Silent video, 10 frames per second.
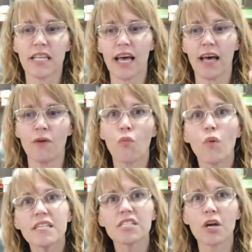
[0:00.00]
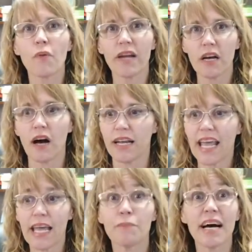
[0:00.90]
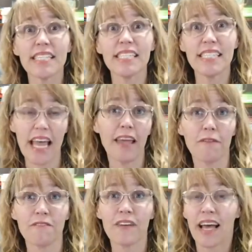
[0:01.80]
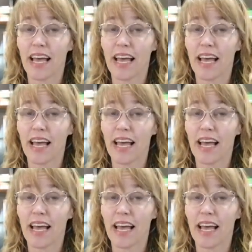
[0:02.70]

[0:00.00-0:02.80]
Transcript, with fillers: and what's going on. Am I safe?